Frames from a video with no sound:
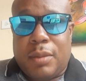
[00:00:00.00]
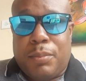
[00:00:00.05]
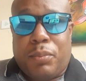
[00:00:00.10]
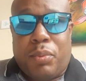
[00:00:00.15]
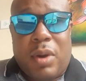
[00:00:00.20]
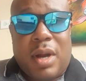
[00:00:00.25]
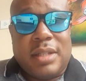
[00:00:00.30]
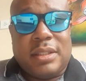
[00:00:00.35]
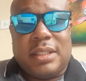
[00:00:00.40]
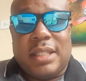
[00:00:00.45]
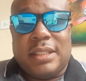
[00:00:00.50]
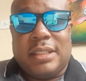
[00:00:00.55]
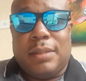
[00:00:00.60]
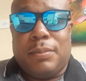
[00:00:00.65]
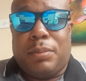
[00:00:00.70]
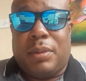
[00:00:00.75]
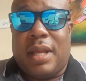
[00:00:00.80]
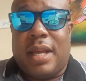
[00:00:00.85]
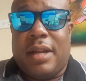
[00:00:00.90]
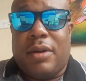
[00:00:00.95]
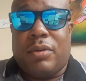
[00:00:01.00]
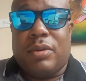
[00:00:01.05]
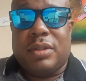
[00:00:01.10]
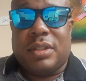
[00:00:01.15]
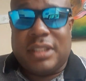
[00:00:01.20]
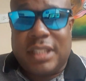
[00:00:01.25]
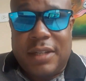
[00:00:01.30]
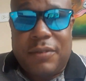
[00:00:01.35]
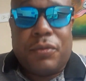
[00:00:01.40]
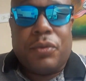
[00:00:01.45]
processing plant or
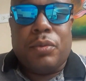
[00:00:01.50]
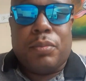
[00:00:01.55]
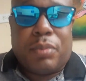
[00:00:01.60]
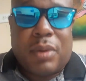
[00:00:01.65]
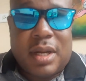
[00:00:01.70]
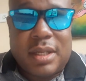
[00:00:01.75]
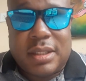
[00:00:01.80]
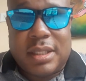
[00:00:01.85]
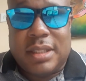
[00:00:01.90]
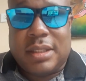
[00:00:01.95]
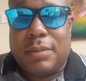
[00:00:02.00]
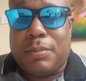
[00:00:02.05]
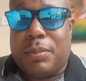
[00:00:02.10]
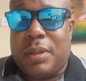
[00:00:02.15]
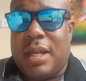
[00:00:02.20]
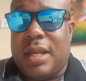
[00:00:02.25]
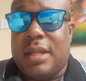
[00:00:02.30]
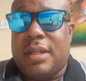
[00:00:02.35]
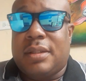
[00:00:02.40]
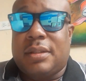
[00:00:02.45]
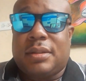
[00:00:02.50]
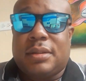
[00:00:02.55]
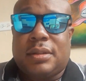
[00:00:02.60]
seafood processing plant.